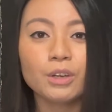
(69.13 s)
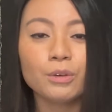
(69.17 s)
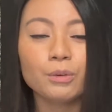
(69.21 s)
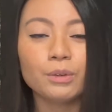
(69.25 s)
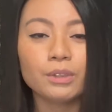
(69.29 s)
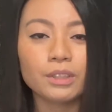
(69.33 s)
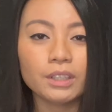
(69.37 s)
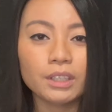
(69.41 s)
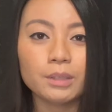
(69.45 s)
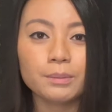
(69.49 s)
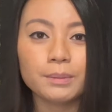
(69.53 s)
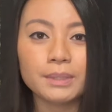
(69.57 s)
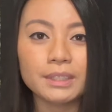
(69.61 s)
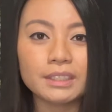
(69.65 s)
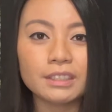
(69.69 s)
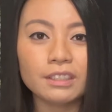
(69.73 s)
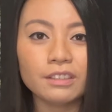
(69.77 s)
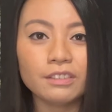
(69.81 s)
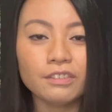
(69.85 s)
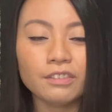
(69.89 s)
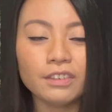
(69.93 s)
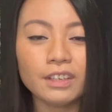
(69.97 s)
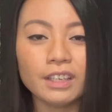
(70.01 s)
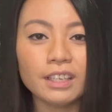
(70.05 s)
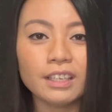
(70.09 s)
we're a little bit
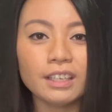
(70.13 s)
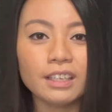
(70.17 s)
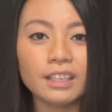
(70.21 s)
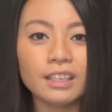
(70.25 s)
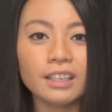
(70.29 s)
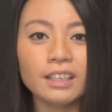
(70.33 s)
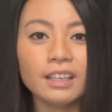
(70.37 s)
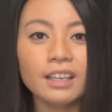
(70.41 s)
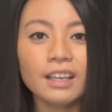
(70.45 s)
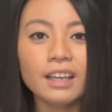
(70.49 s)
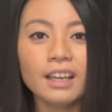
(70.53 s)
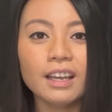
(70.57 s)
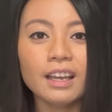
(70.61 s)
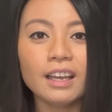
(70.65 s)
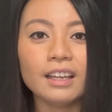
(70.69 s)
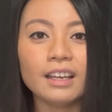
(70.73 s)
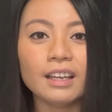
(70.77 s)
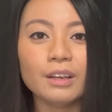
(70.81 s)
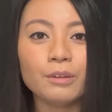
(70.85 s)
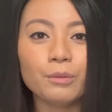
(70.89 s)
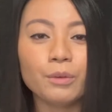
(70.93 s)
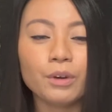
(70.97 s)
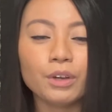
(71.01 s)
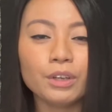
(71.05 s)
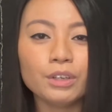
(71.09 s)
defeated, and
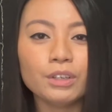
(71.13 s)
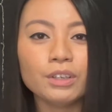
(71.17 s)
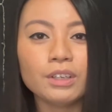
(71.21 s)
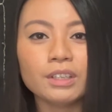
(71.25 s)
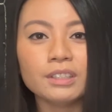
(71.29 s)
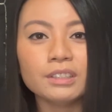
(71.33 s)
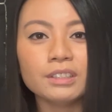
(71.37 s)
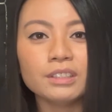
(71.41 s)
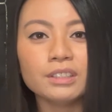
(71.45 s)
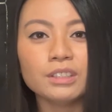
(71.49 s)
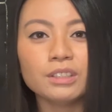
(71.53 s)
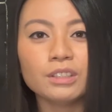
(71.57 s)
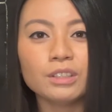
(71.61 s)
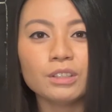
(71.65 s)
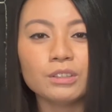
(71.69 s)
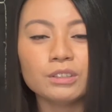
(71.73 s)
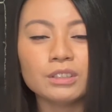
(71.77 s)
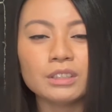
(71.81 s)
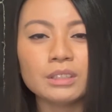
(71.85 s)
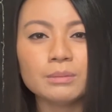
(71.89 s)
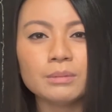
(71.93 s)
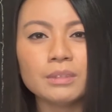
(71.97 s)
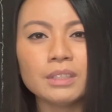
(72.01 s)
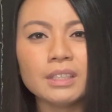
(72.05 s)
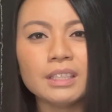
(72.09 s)
I want you guys to know
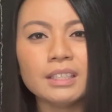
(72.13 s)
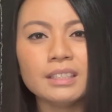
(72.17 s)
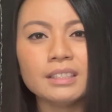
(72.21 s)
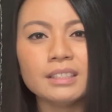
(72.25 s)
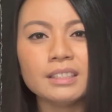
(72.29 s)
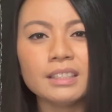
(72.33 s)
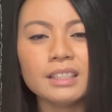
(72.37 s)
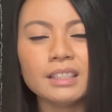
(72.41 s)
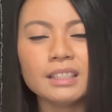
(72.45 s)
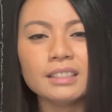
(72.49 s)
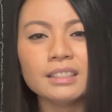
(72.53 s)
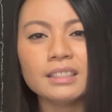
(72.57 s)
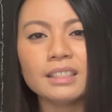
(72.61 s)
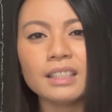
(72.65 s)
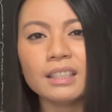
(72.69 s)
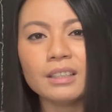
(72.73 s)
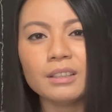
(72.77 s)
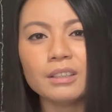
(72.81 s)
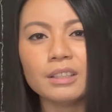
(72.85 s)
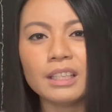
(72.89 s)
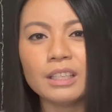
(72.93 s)
some of these things that